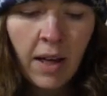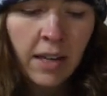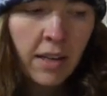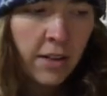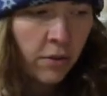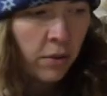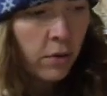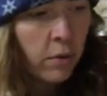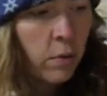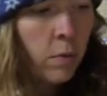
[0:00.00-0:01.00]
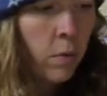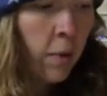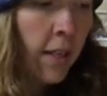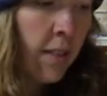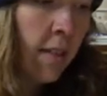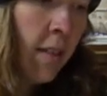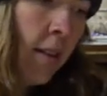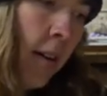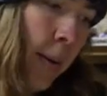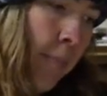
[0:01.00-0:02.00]
I, I don't know what,
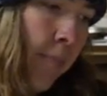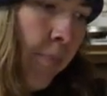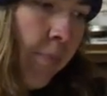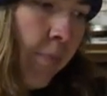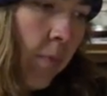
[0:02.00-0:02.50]
um,